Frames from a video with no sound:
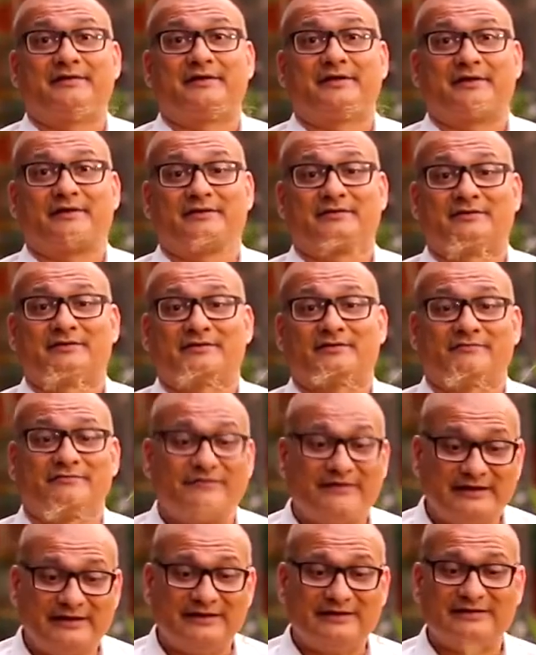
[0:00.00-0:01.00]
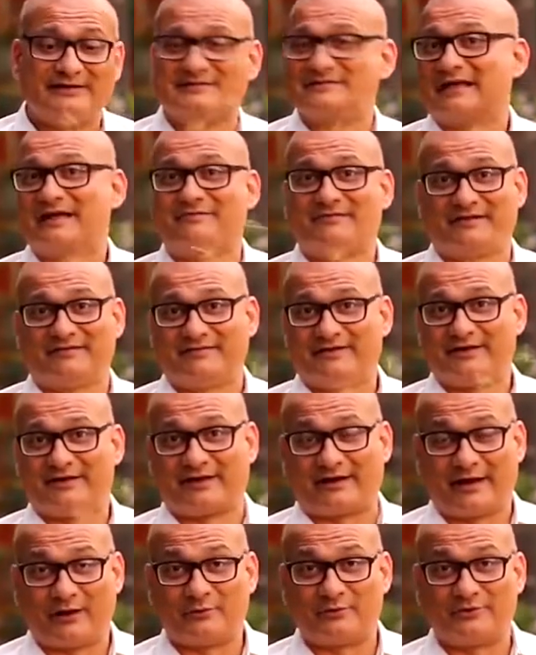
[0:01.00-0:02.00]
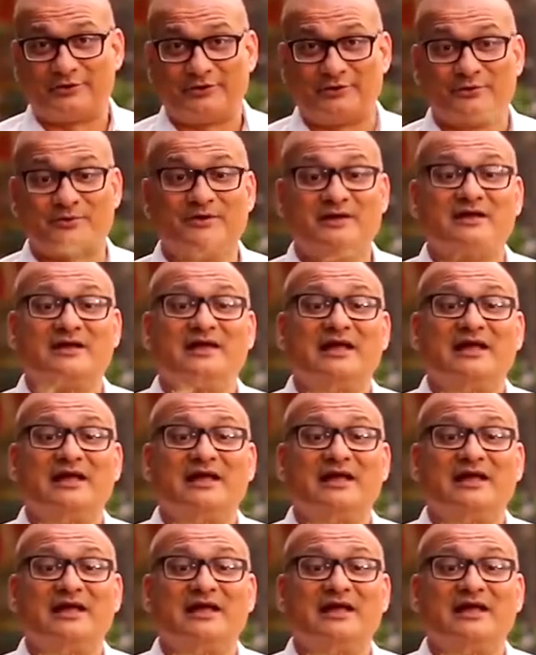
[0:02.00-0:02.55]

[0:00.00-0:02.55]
in fields everywhere around you